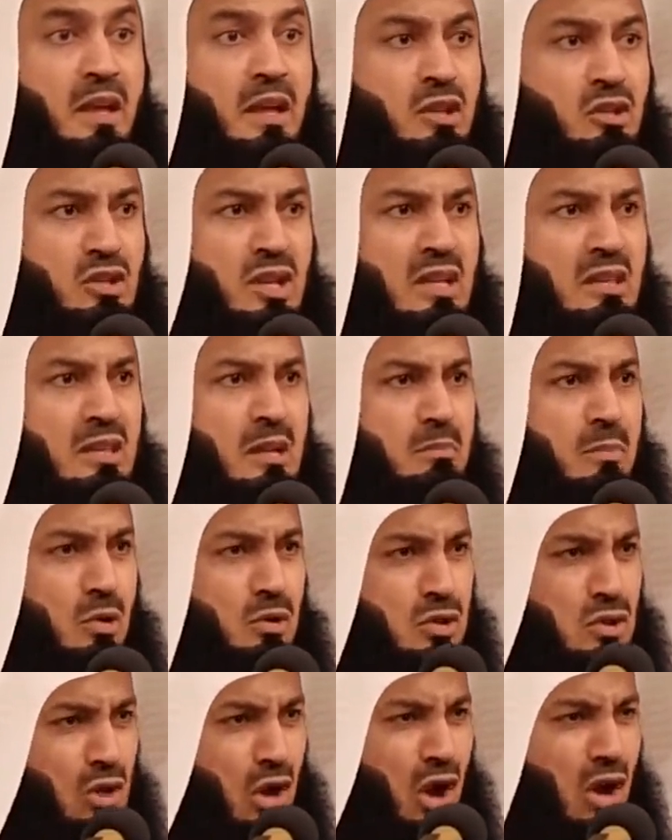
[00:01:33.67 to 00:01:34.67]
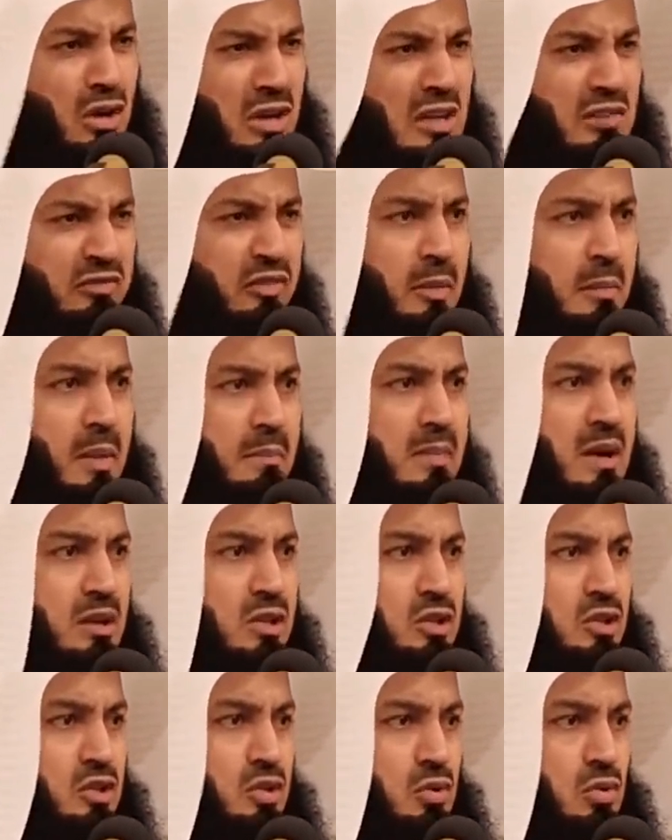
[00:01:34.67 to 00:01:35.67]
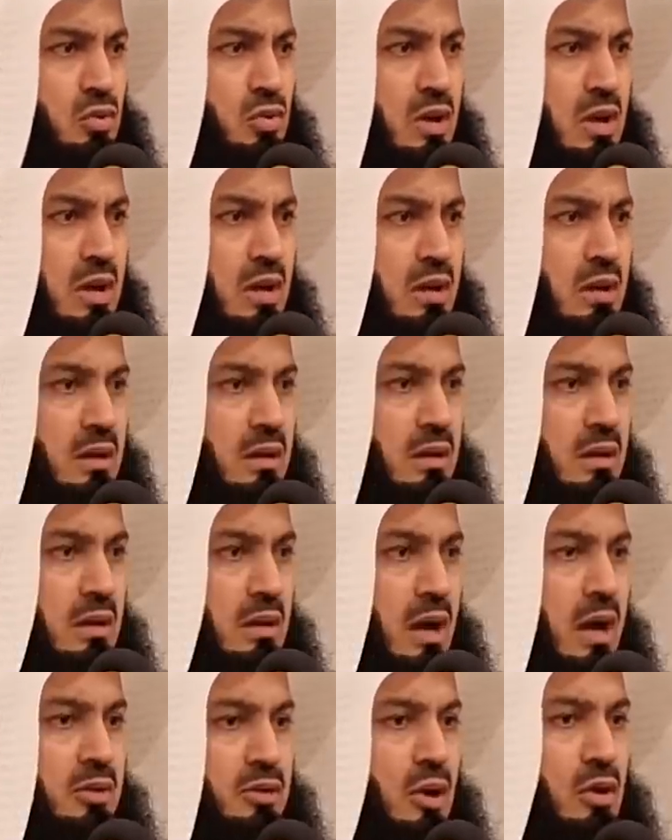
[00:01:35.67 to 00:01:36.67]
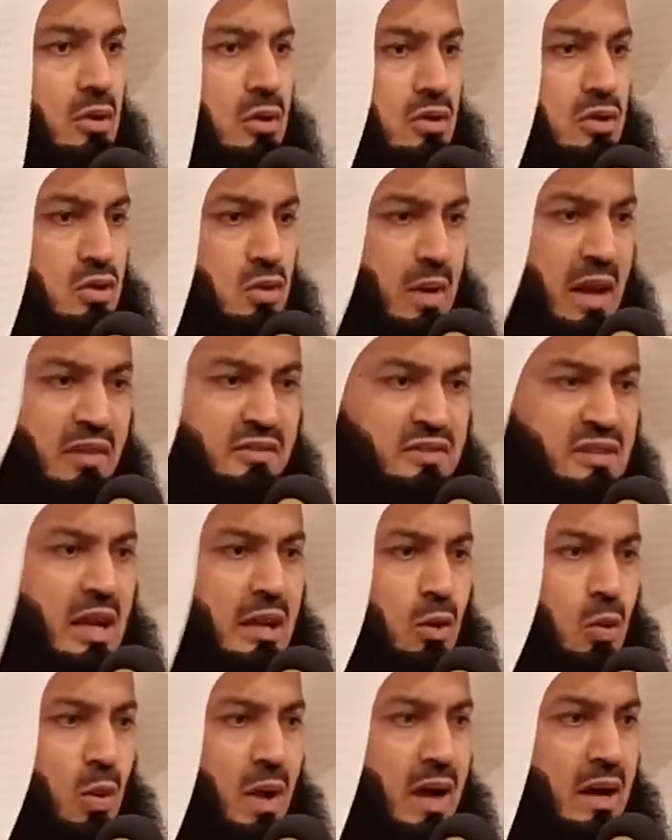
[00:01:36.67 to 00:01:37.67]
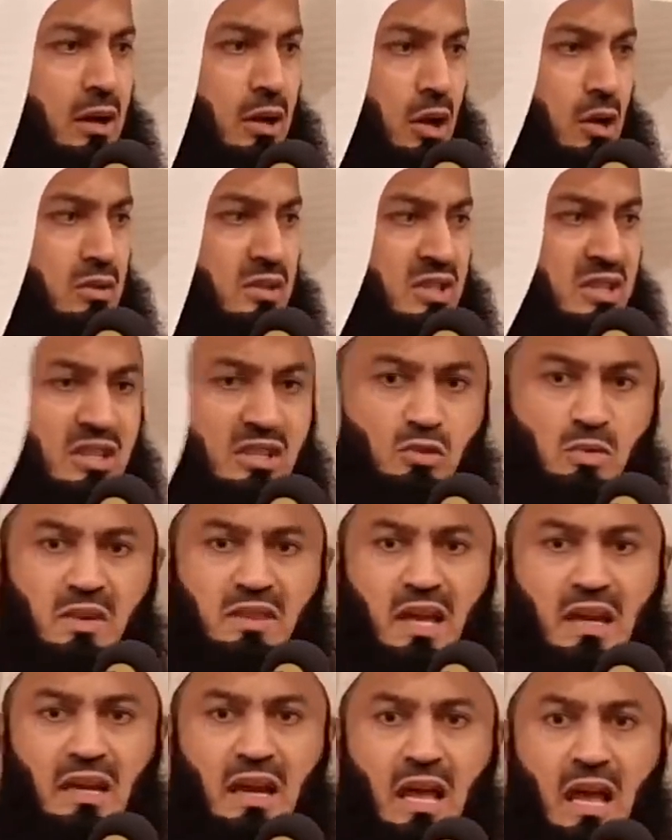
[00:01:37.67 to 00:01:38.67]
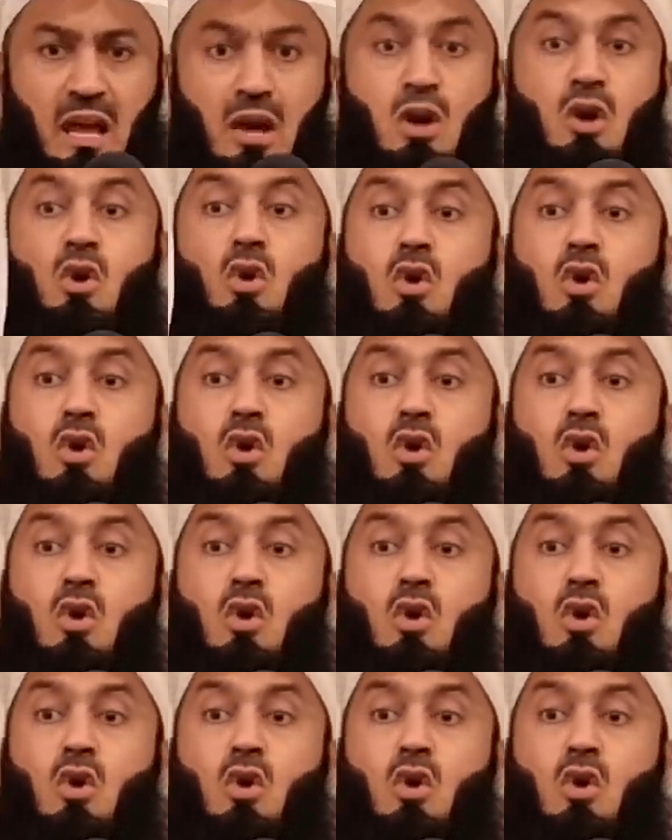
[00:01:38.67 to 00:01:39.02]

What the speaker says: Indeed, the most honored from amongst you are those who have taqwa, closeness with Allah.